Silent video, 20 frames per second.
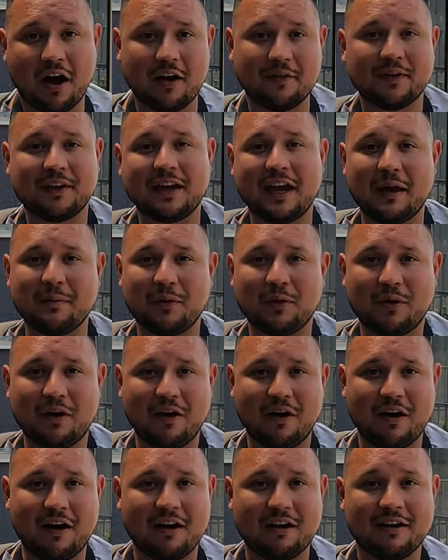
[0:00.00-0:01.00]
on the cable
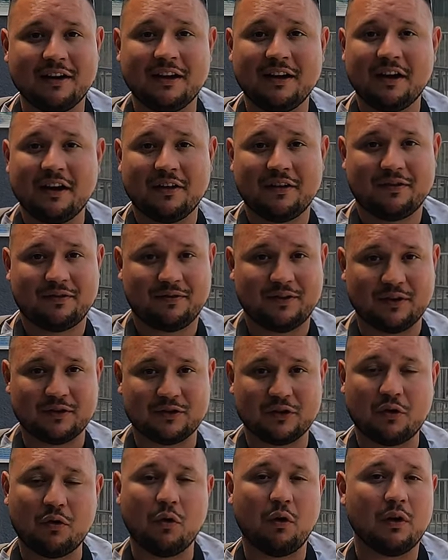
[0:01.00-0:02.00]
car.
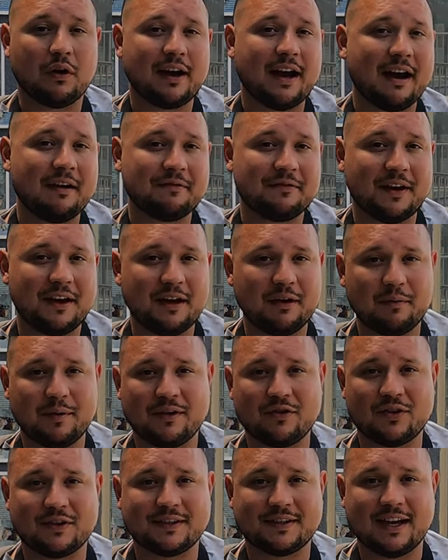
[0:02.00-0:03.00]
There's a cool cafe.
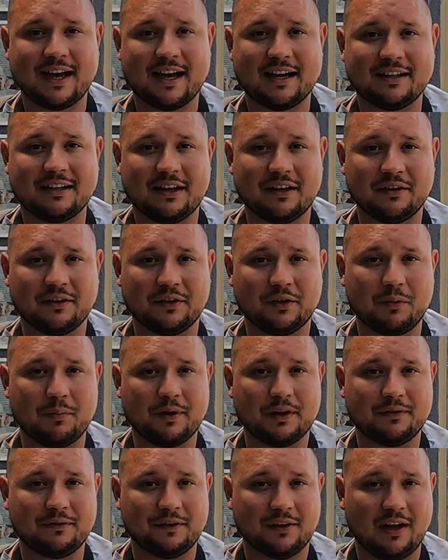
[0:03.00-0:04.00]
We just had a little
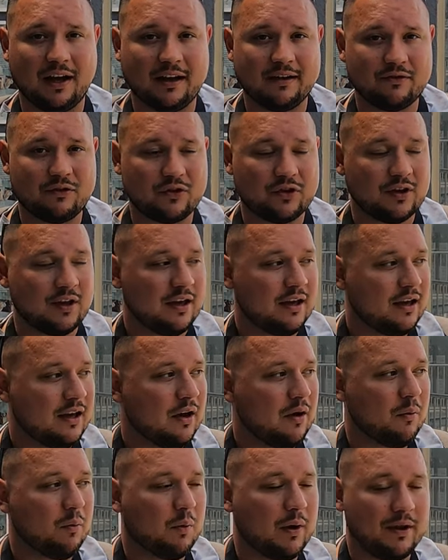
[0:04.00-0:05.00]
bit of lunch
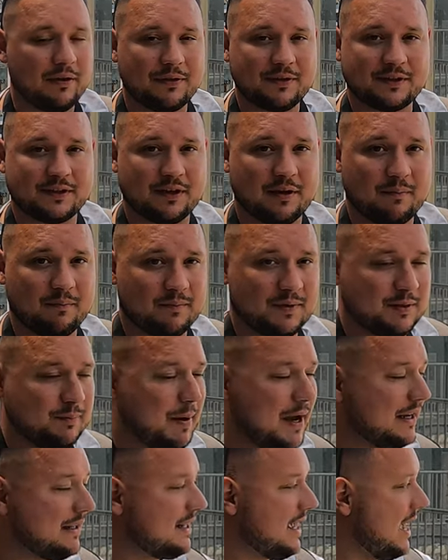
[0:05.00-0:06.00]
with some
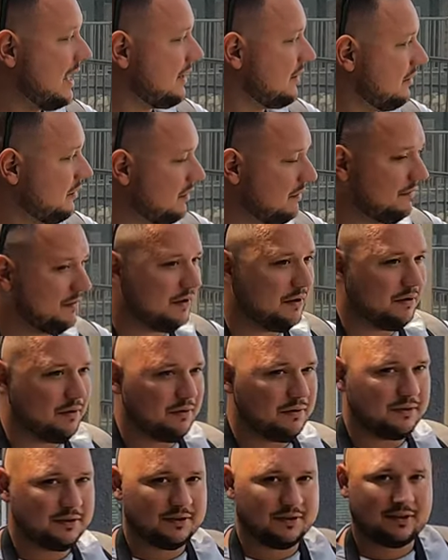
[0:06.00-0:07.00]
spectacular
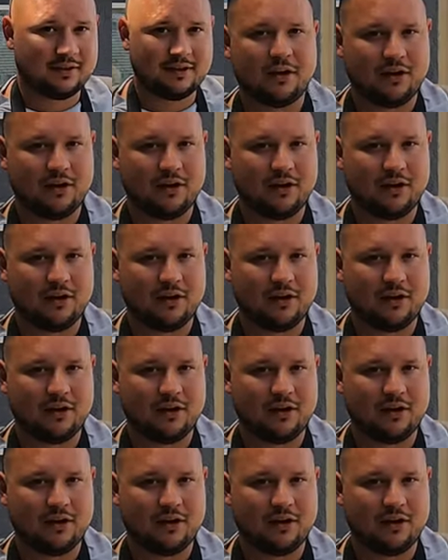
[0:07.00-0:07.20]
views.